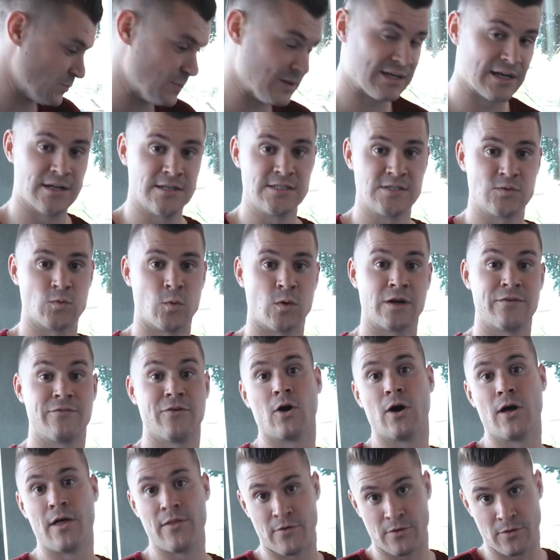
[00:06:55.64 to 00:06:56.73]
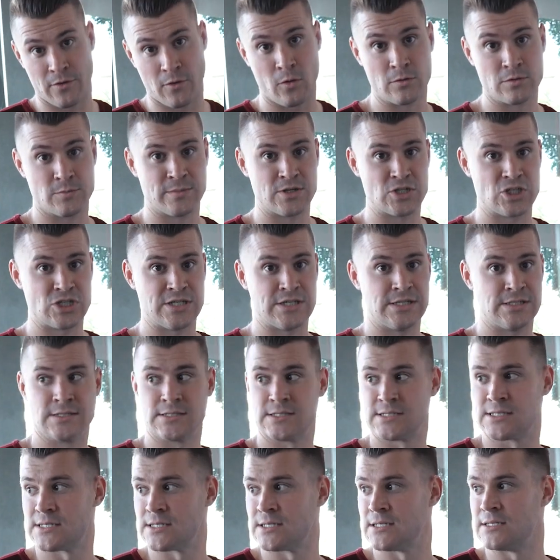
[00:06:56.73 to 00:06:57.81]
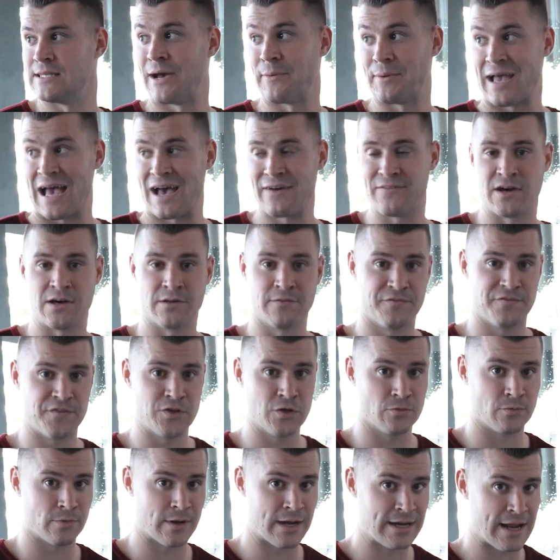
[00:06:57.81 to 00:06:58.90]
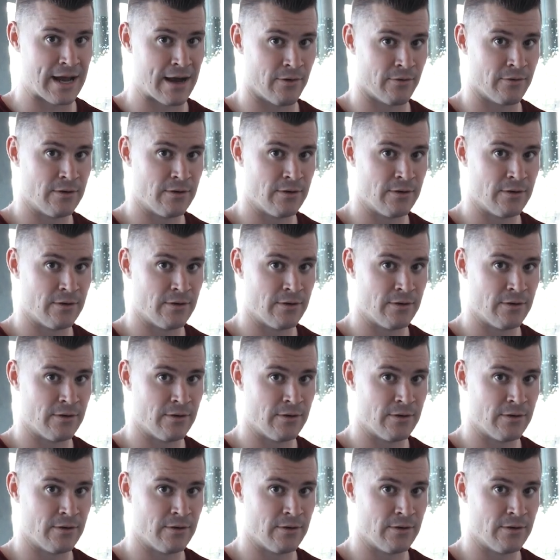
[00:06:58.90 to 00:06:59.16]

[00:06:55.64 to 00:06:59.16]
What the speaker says: because one of our other old machines that we have out in the field right now